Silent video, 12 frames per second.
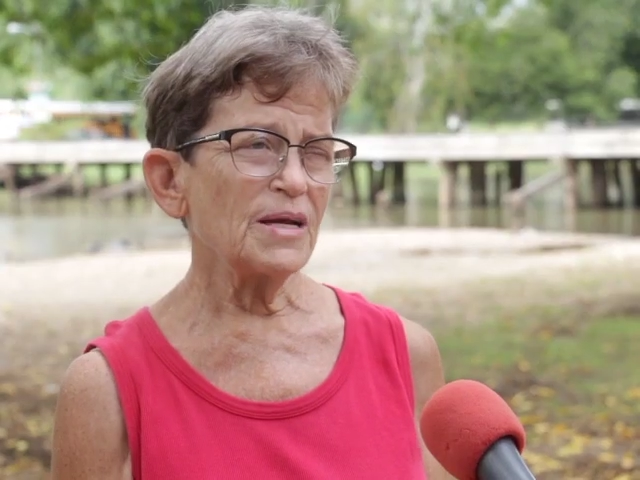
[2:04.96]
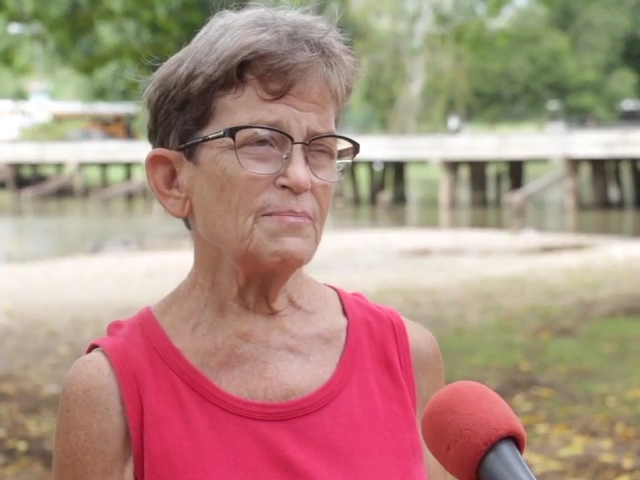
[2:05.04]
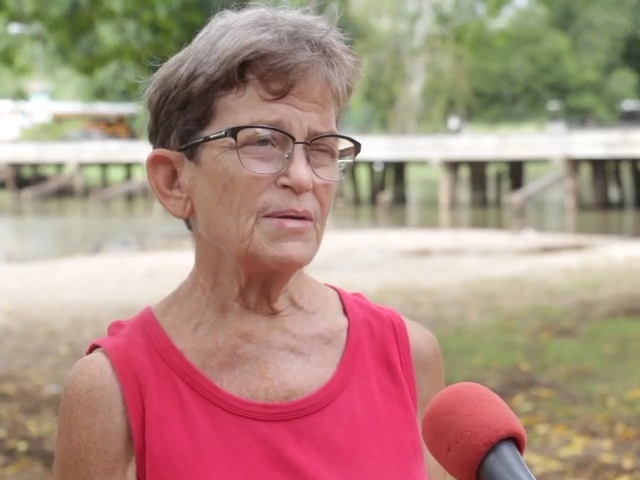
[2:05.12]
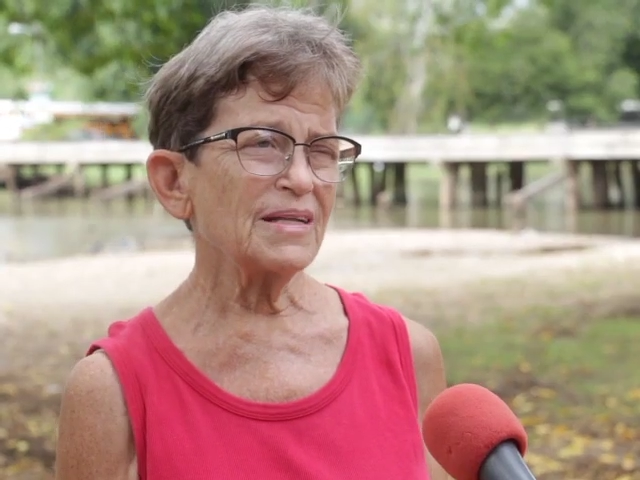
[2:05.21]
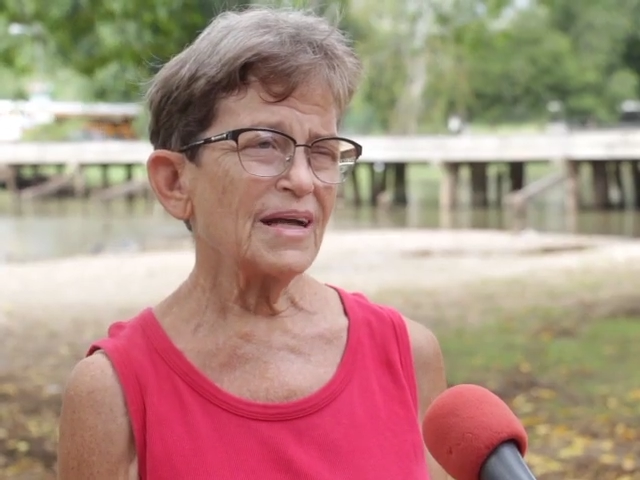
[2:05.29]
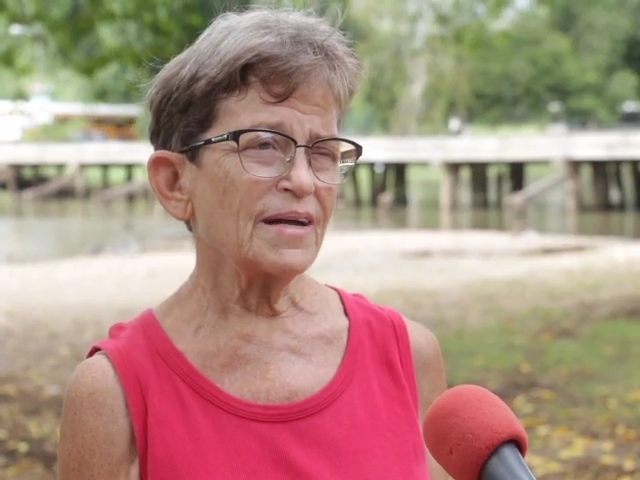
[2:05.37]

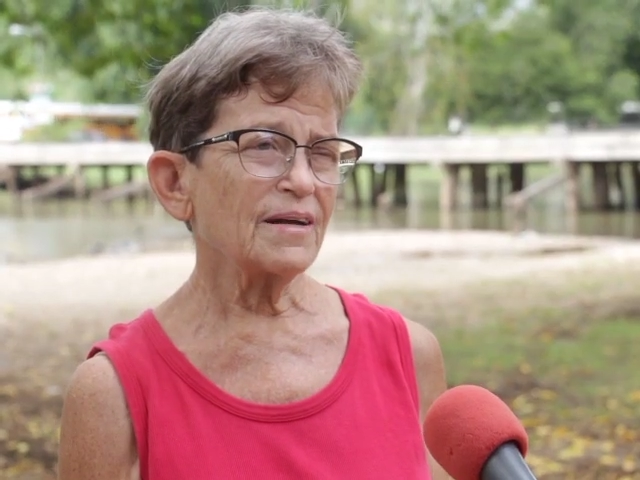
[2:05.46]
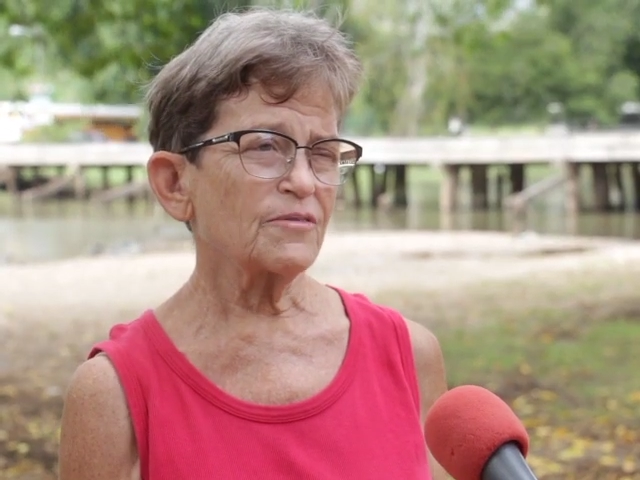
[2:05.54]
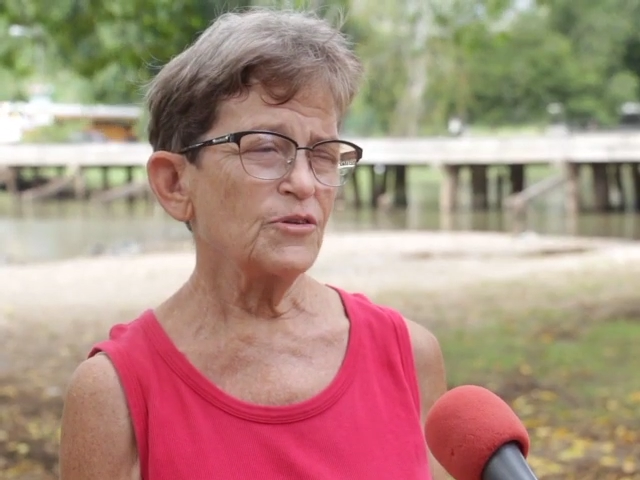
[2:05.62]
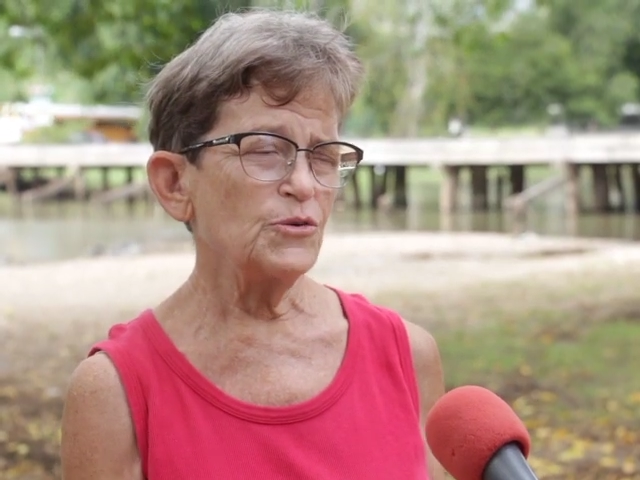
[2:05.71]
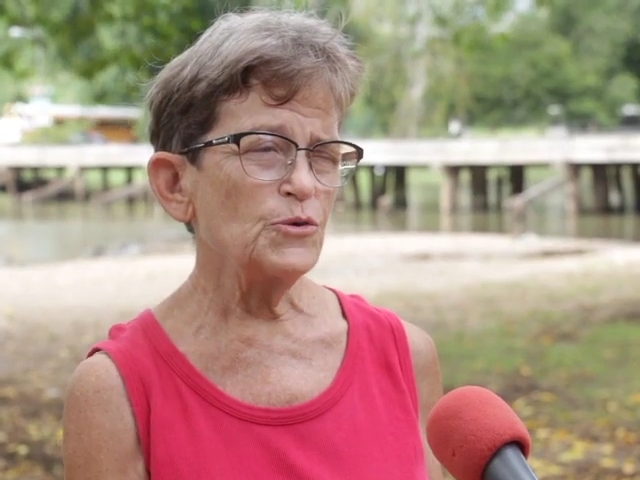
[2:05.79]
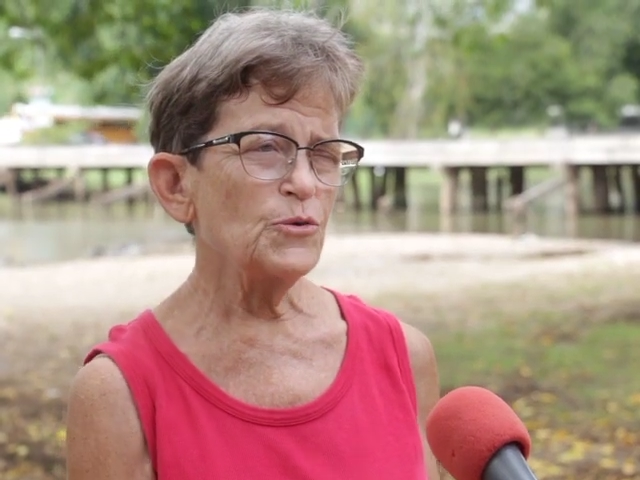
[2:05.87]
maybe like
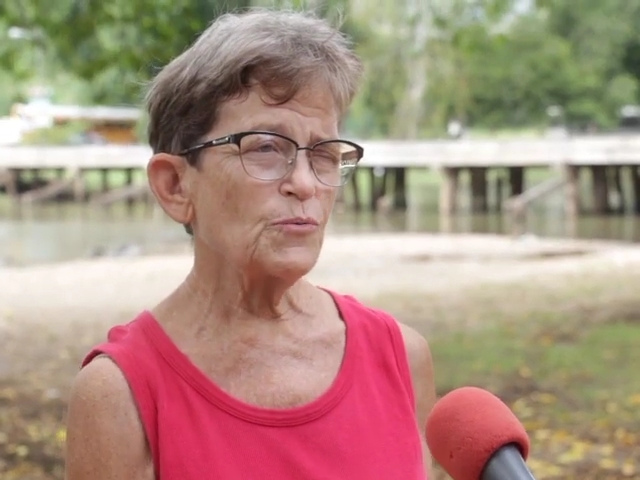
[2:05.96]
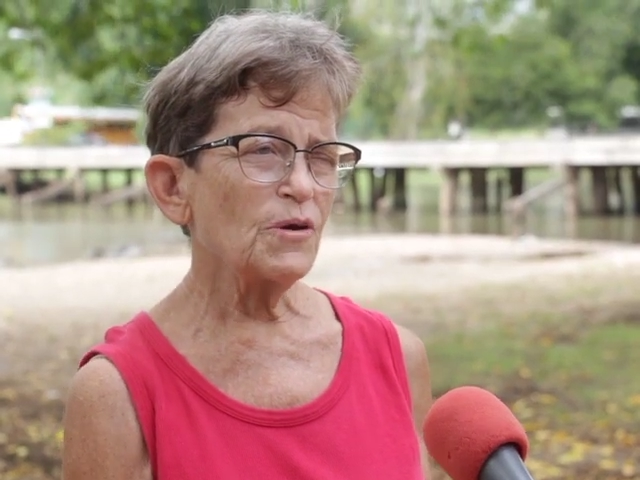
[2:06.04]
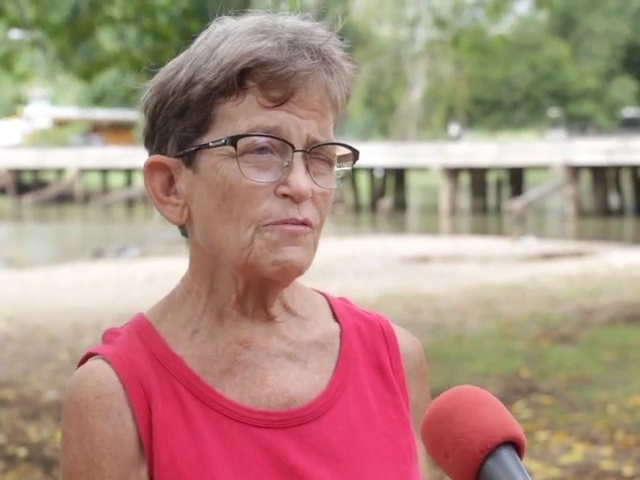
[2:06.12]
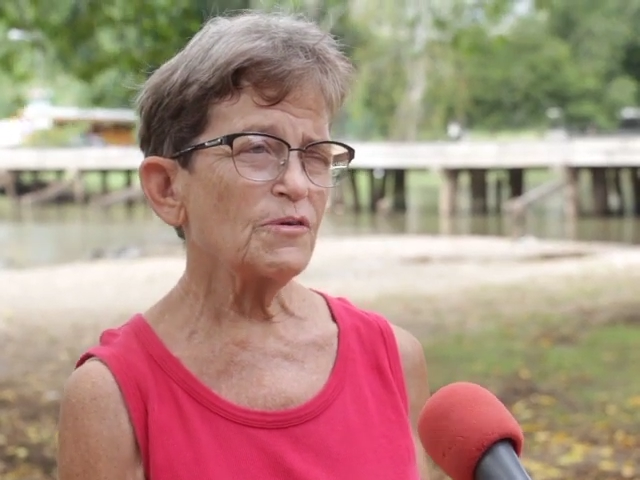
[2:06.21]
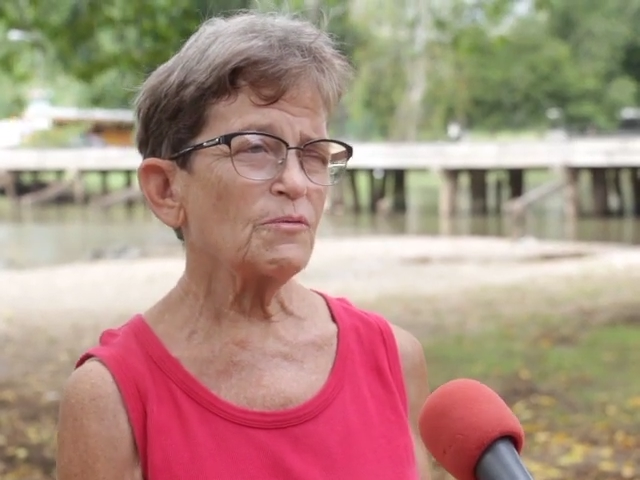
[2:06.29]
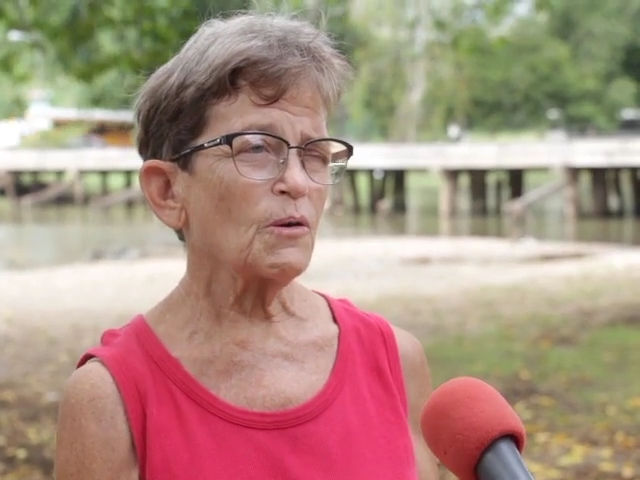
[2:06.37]
the New
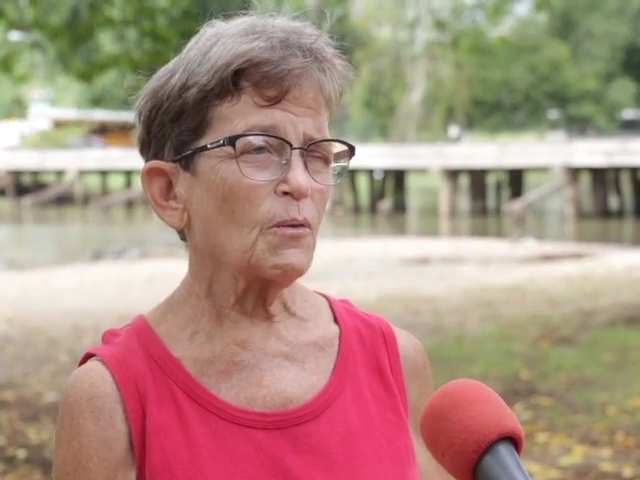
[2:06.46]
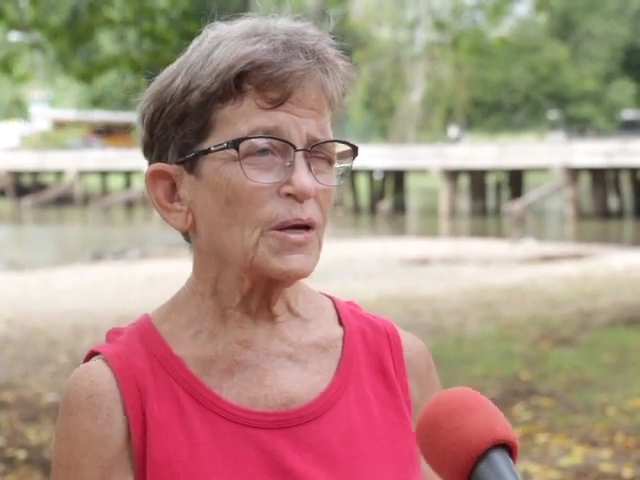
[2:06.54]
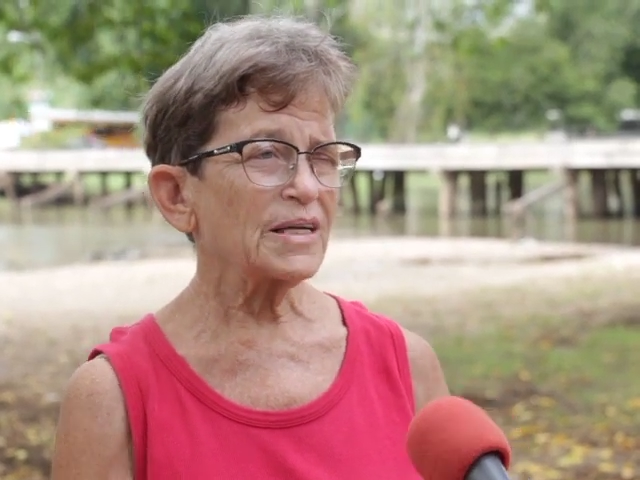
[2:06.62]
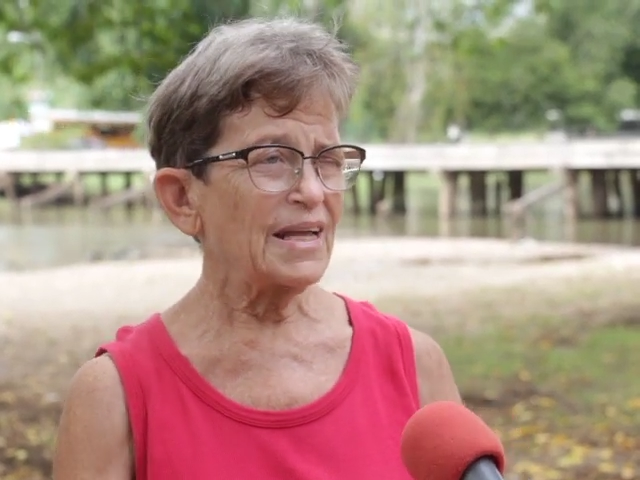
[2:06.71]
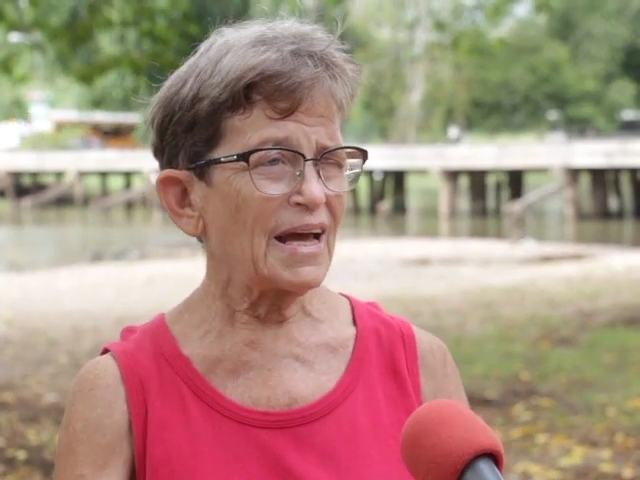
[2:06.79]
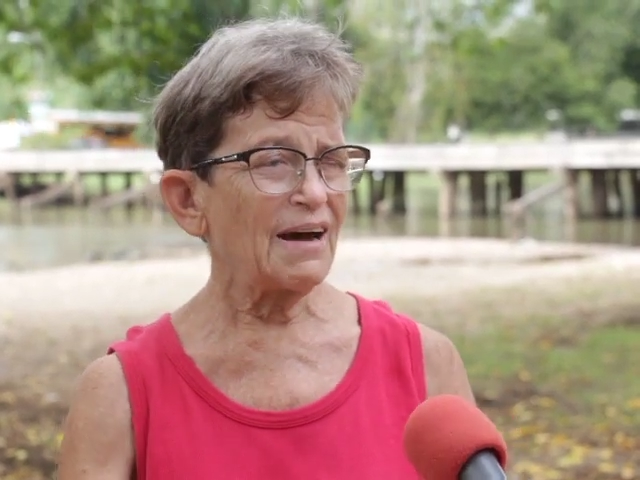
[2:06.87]
River where we're
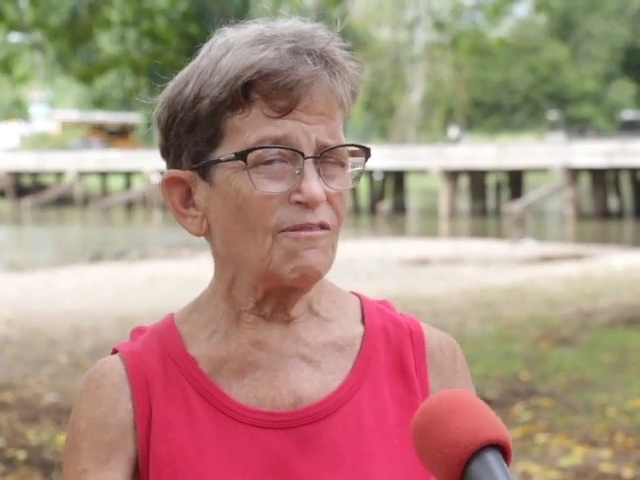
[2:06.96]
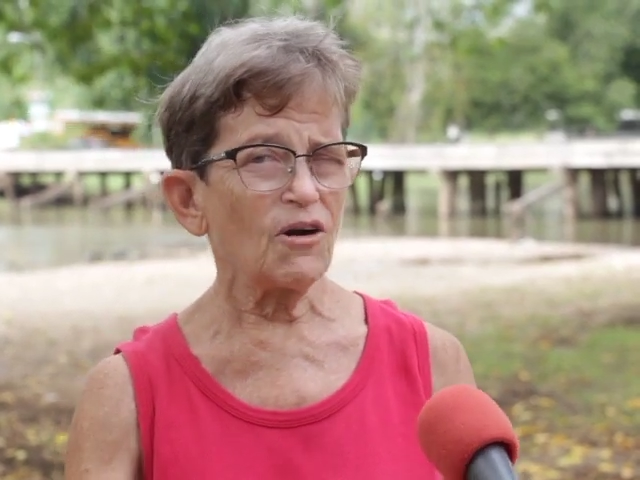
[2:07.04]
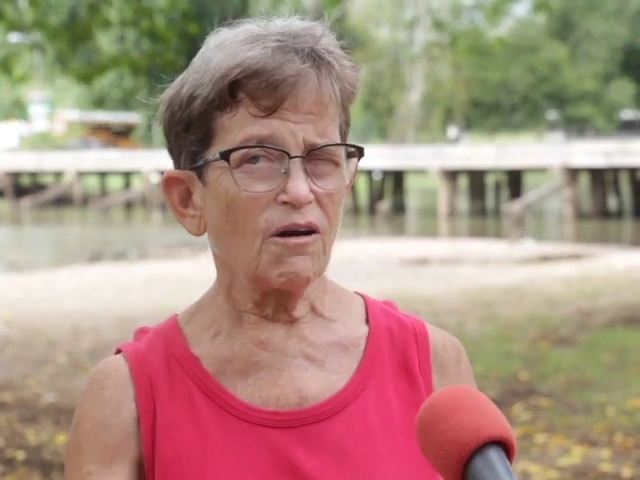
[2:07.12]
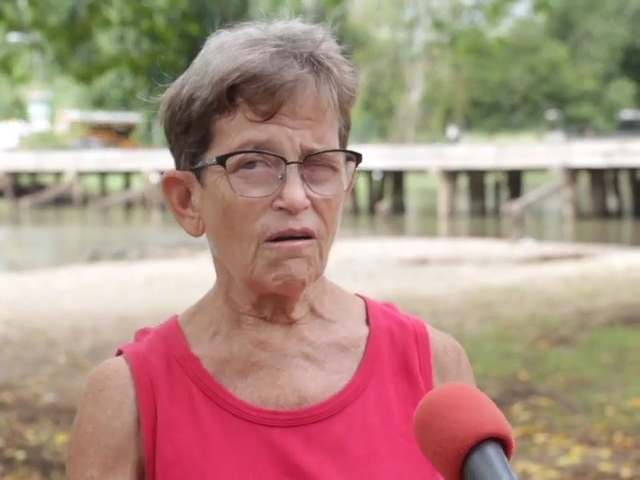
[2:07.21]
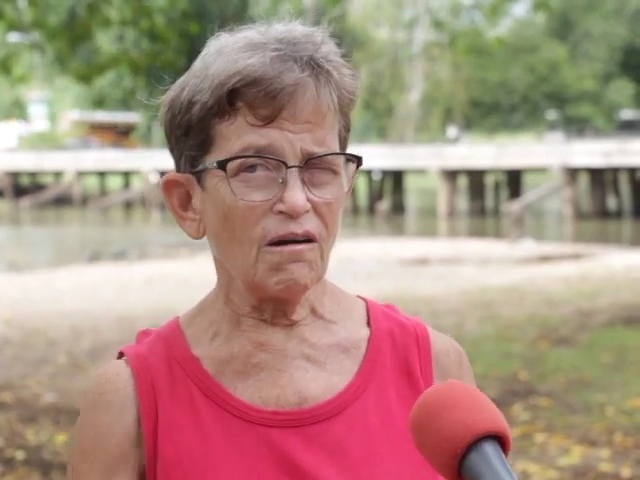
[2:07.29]
going to have